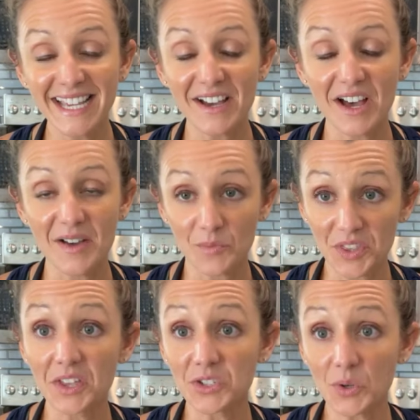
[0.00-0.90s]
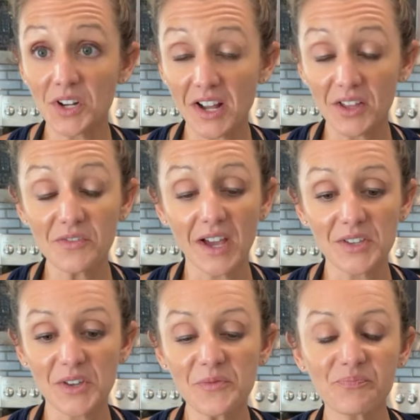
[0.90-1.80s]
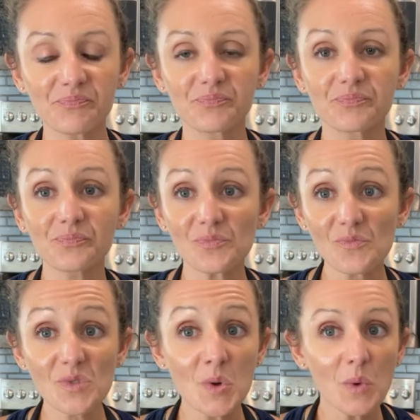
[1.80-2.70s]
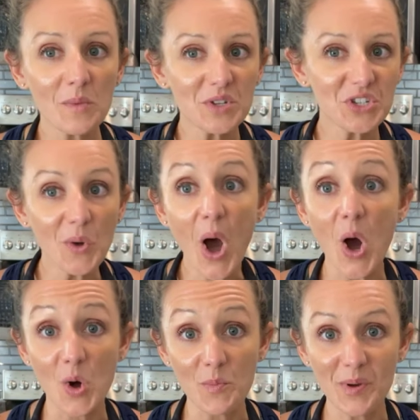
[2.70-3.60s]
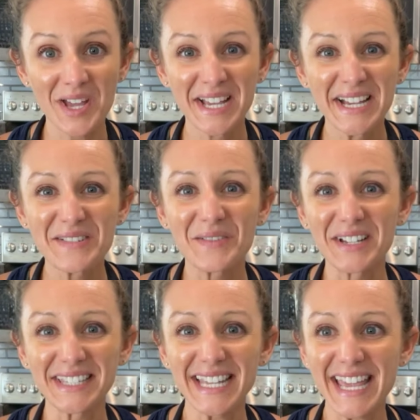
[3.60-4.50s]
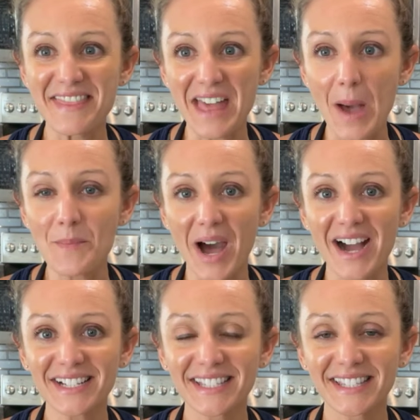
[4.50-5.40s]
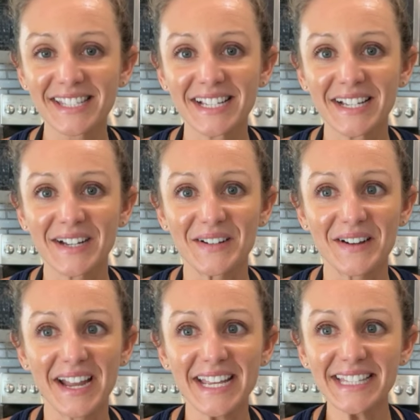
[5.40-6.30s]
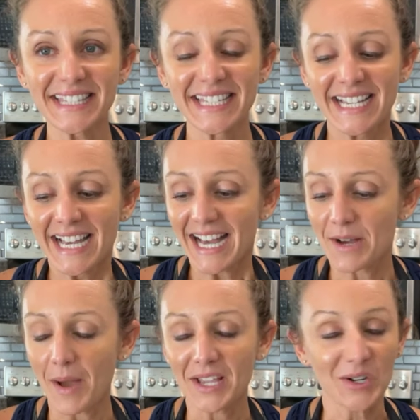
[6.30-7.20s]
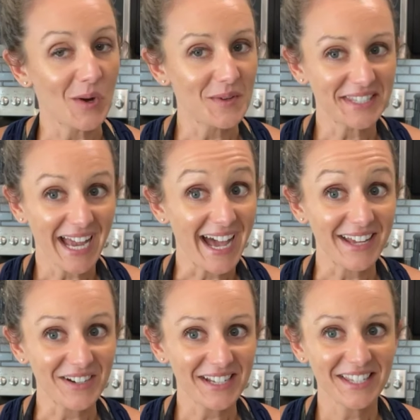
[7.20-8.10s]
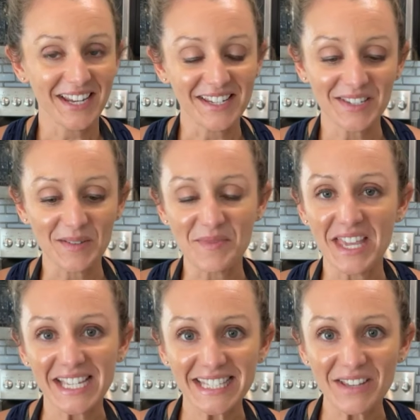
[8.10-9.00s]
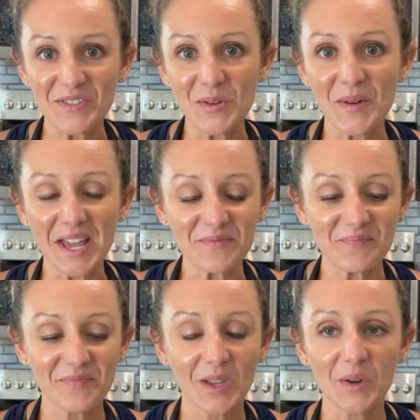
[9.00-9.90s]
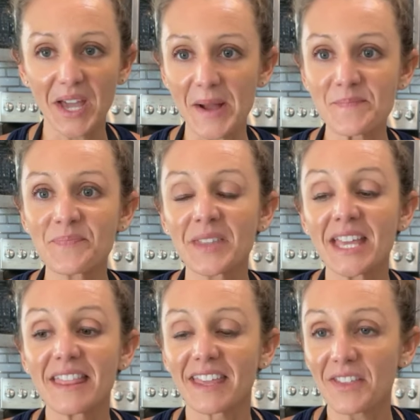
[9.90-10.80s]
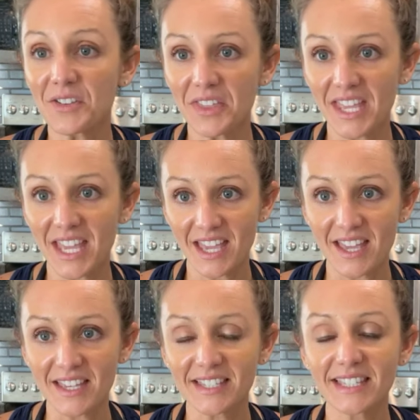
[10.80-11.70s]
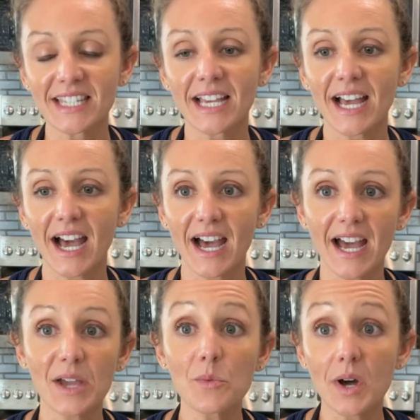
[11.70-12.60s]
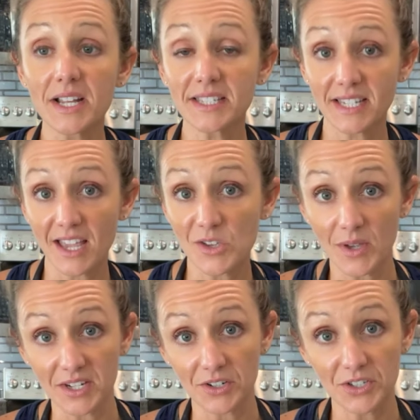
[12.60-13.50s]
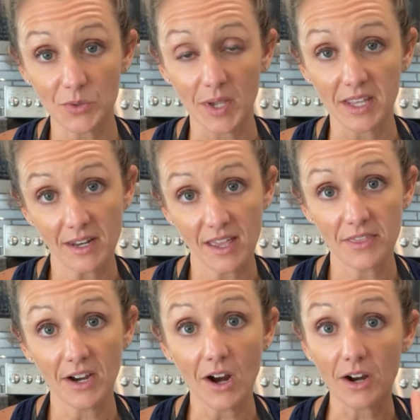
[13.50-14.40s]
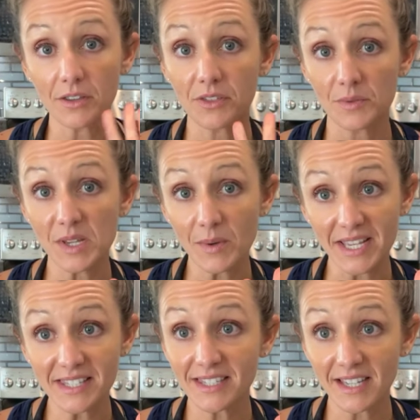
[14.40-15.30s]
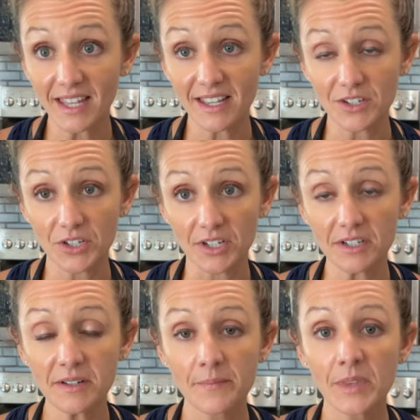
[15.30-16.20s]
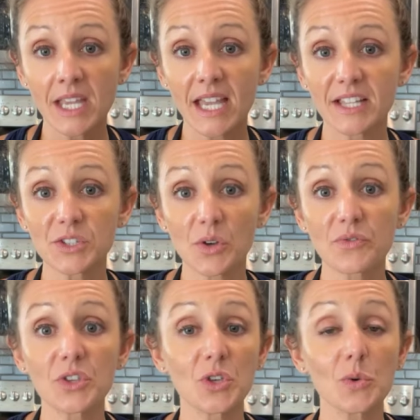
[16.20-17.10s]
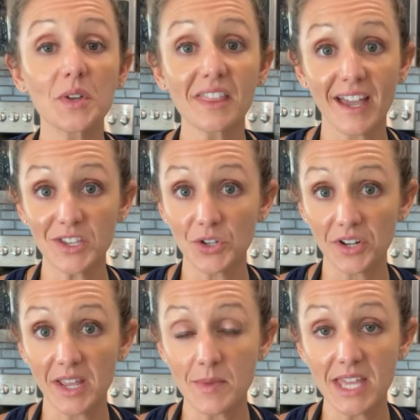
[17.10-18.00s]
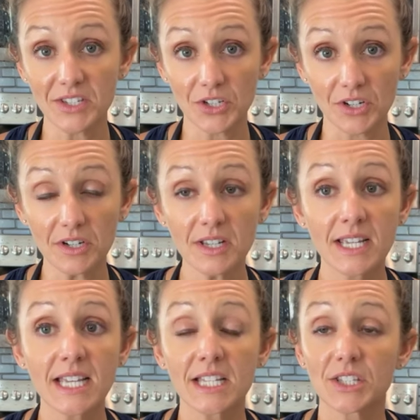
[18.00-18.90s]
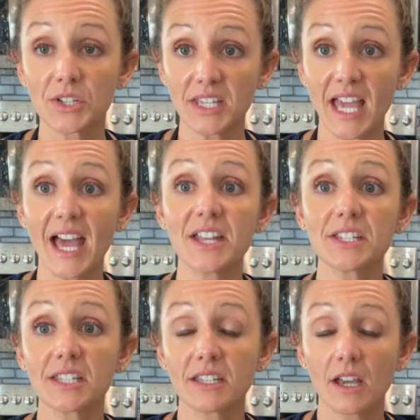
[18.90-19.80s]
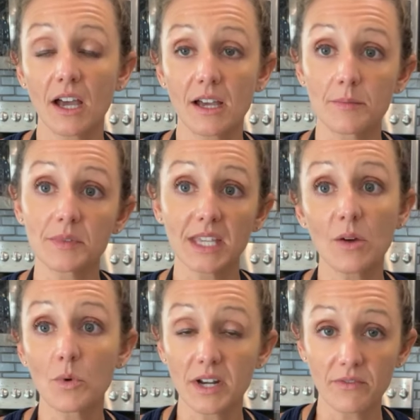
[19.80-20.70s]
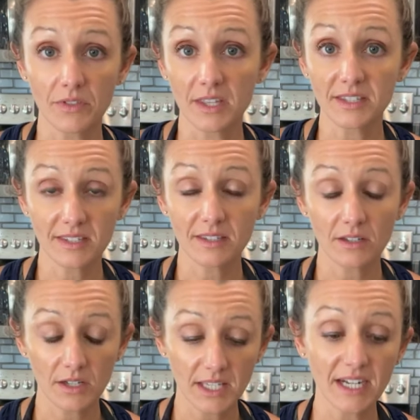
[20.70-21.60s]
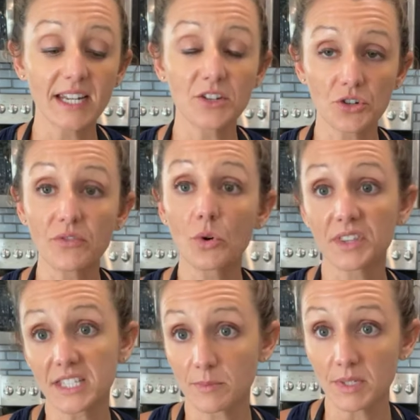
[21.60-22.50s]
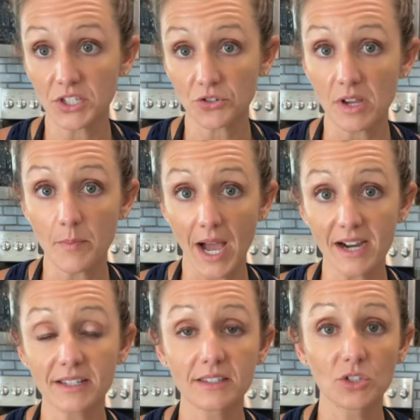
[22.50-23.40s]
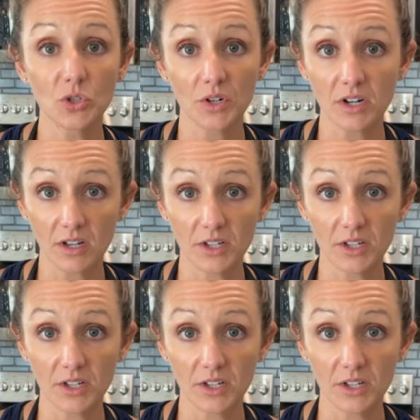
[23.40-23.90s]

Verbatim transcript: uh, with a $200 value, what would you hope was in that box? All right? Um, I could always add or exchange some things if you win. Okay, the other thing is I want to get you entered to win, and there are three ways to get entered. And so if you would like your name entered to get um, get one of this, get an entry for this mystery box $200